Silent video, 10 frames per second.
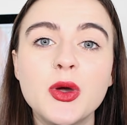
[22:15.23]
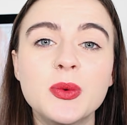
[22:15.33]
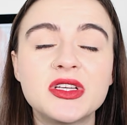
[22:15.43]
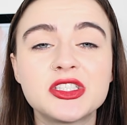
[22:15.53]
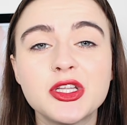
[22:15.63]

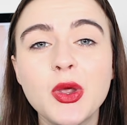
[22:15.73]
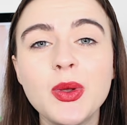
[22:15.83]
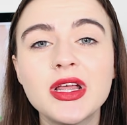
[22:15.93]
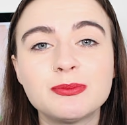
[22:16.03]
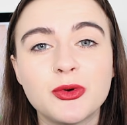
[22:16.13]
which is
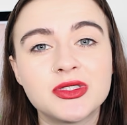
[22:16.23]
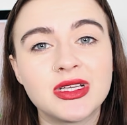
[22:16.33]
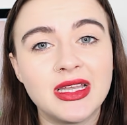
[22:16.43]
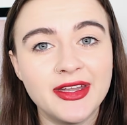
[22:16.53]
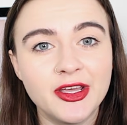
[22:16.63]
known as
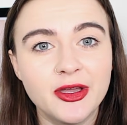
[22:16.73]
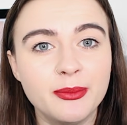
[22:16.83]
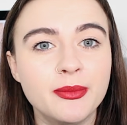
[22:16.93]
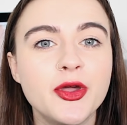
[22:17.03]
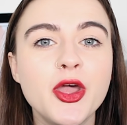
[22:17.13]

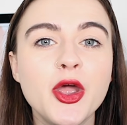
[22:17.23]
botulinum,